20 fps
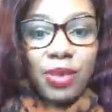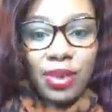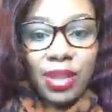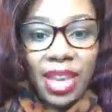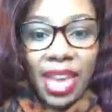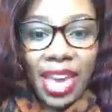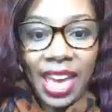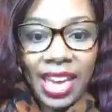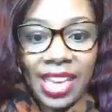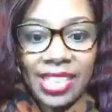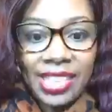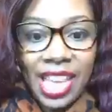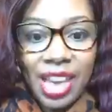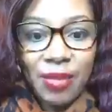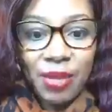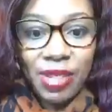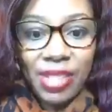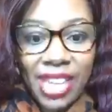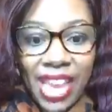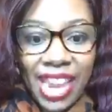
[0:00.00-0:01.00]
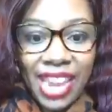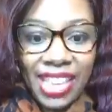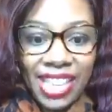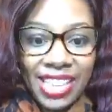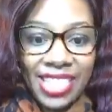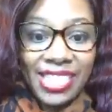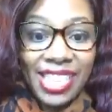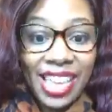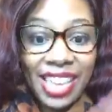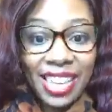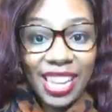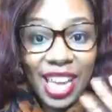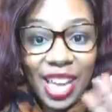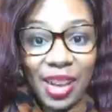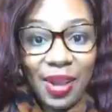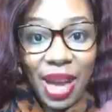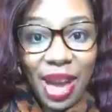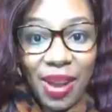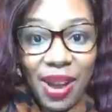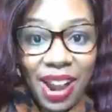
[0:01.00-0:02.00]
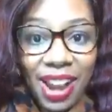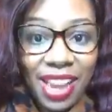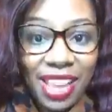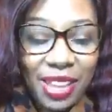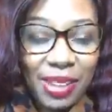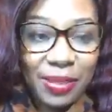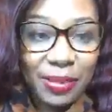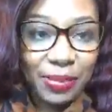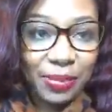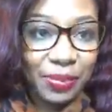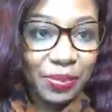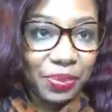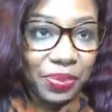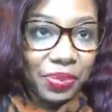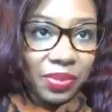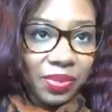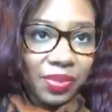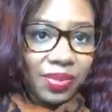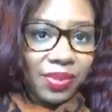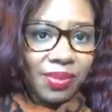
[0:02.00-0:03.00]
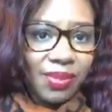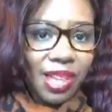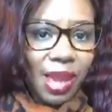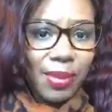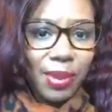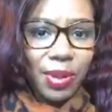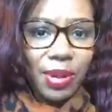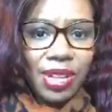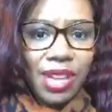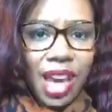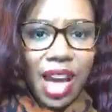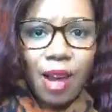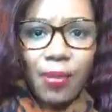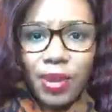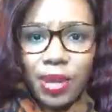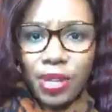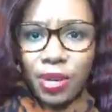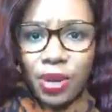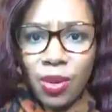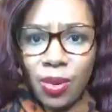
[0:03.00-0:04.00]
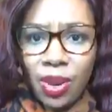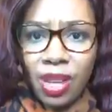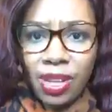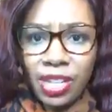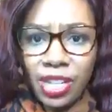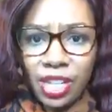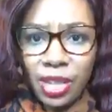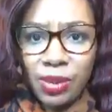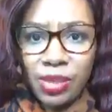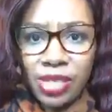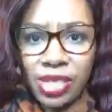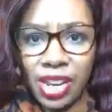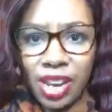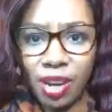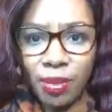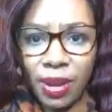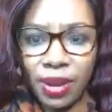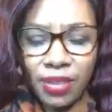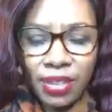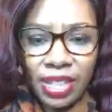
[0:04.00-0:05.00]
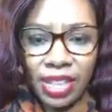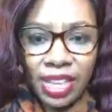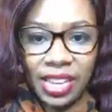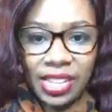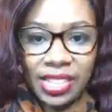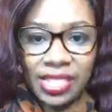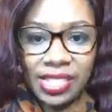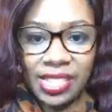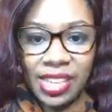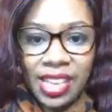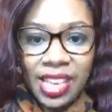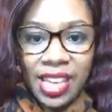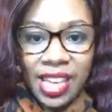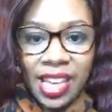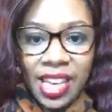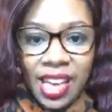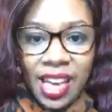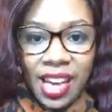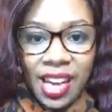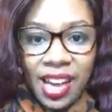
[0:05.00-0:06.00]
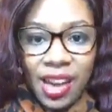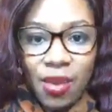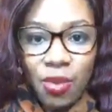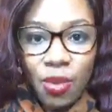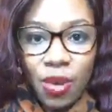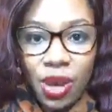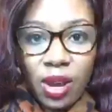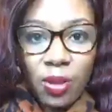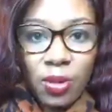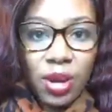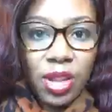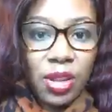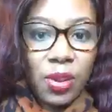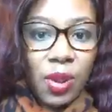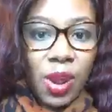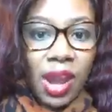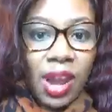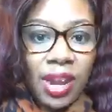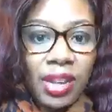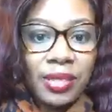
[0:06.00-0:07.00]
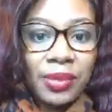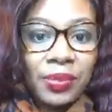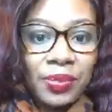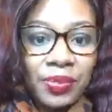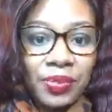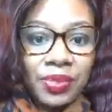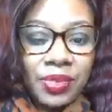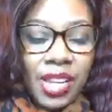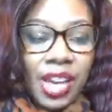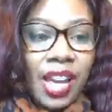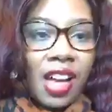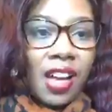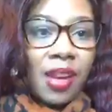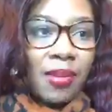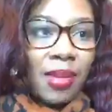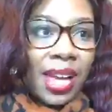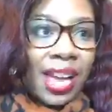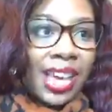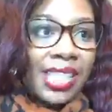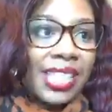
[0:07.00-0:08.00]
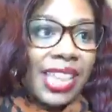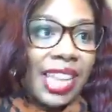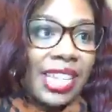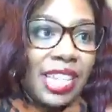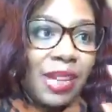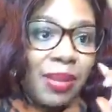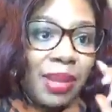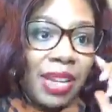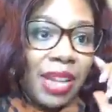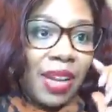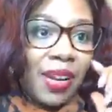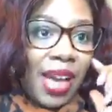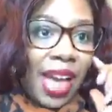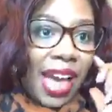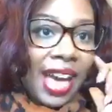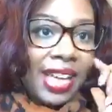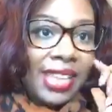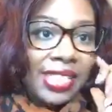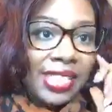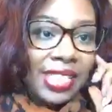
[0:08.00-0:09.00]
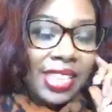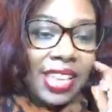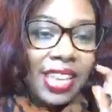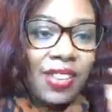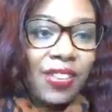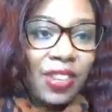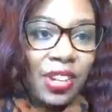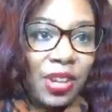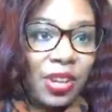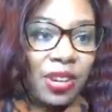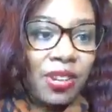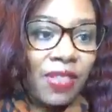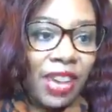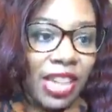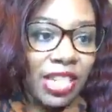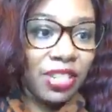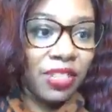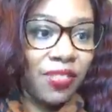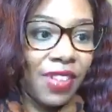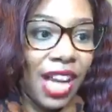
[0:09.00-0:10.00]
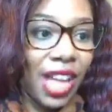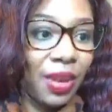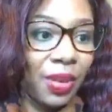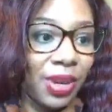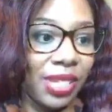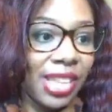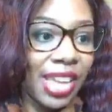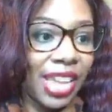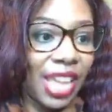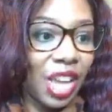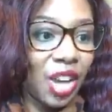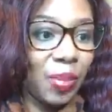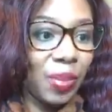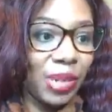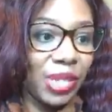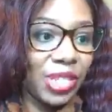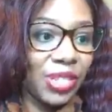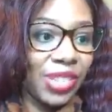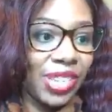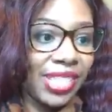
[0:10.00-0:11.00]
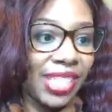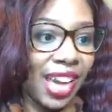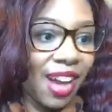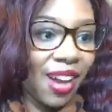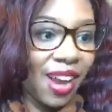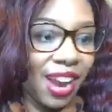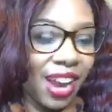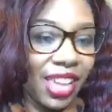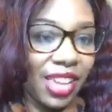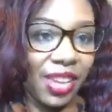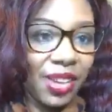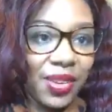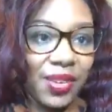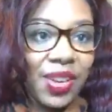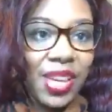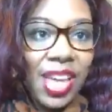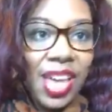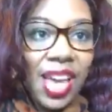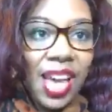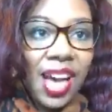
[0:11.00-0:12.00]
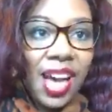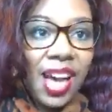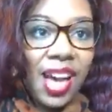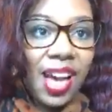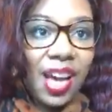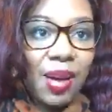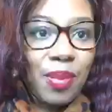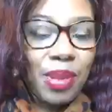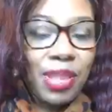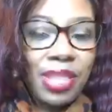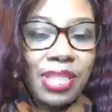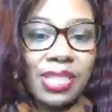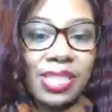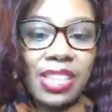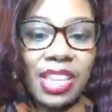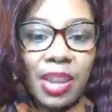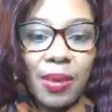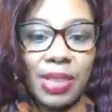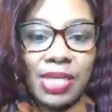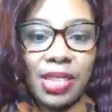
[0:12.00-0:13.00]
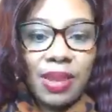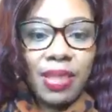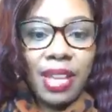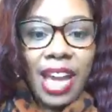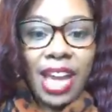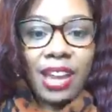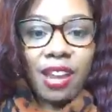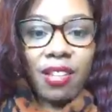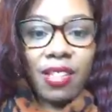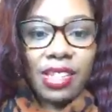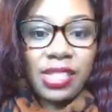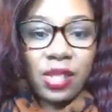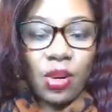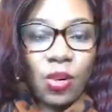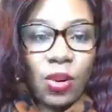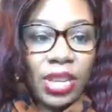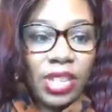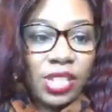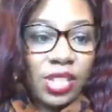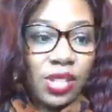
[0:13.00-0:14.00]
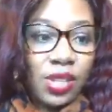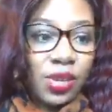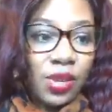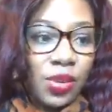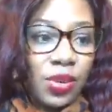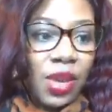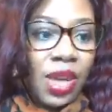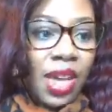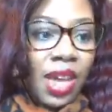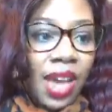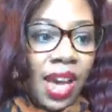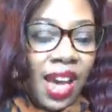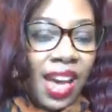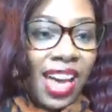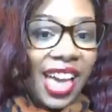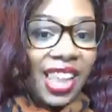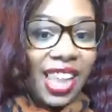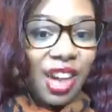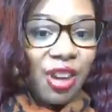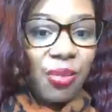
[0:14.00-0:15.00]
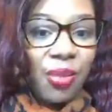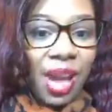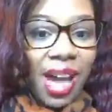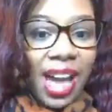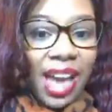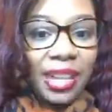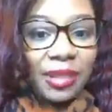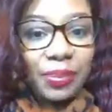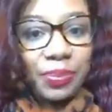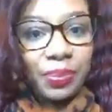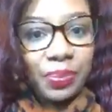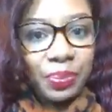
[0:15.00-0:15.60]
doing a simultaneous. Hello, how are you? Hope you're doing well in Houston. Hope everything is well where you are. Like I said, I typically don't ask for you to invite your followers. Hello, Patrice, how are you? But this is going to be something I know that's going to, hello, Rod,